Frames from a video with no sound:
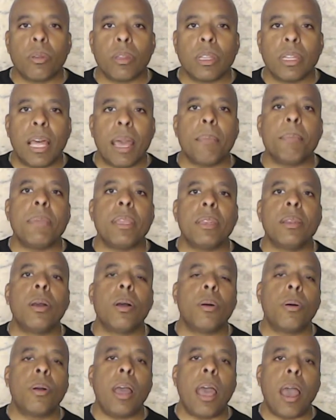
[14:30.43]
Let me
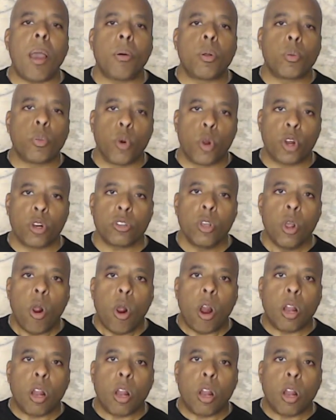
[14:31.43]
know how it worked,